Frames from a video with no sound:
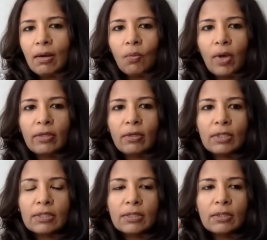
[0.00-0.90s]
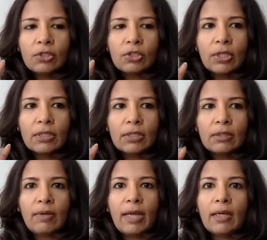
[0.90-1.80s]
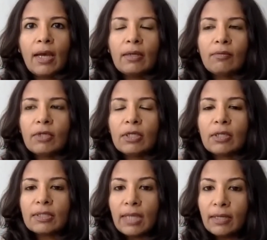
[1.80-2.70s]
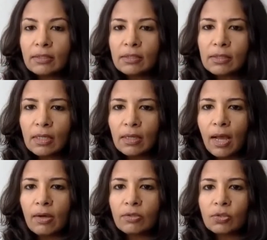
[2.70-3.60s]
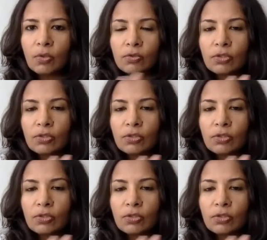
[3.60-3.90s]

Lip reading: whether it's in creating the right kind of data scientists in-house or